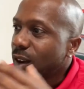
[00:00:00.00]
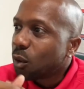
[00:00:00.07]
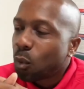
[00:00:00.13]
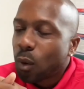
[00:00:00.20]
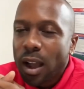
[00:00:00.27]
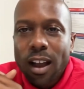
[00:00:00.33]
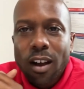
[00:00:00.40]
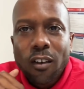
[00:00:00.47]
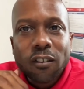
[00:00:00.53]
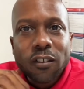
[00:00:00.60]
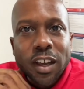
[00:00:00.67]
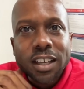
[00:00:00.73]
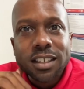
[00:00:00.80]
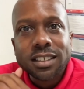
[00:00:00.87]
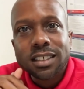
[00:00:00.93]
wow
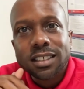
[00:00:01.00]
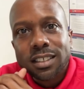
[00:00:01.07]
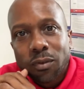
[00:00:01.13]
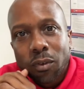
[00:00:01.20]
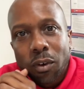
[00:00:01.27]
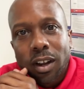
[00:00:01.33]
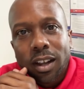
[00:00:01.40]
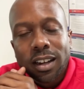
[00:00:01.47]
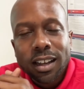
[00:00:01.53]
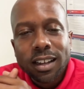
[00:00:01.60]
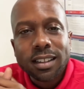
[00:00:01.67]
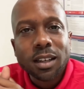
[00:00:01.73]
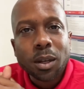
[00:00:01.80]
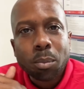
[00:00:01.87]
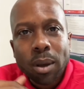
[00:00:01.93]
faces for
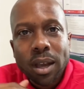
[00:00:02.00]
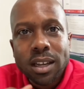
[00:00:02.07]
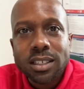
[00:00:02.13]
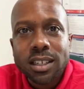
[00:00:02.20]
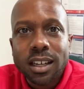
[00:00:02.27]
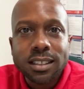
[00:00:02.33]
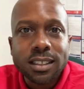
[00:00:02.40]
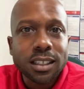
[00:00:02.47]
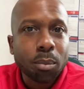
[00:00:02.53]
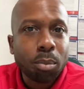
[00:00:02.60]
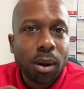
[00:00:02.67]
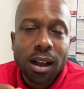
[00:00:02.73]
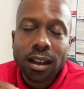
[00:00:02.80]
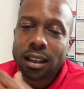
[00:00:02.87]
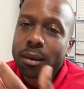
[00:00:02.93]
connecting the paycheck to your
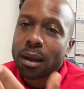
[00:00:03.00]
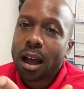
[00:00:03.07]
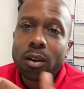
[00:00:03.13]
pocket,